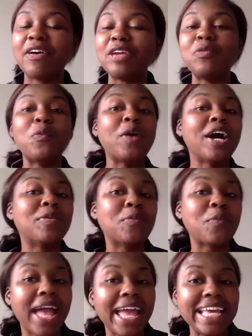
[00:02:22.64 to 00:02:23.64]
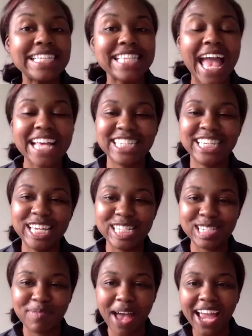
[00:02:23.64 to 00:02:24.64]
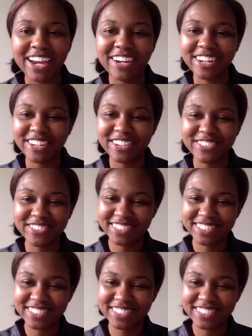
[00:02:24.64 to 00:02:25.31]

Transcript: in what ways has he inspired you?